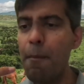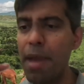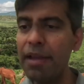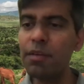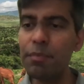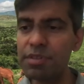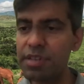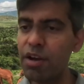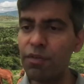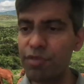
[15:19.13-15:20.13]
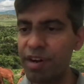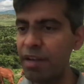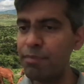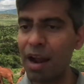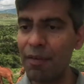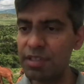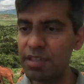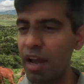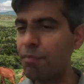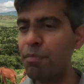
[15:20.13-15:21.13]
make the mistake of treating
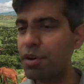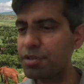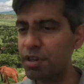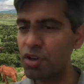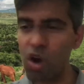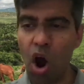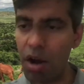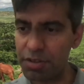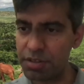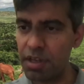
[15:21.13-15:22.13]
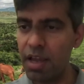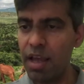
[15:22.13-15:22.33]
privacy like a personal cause.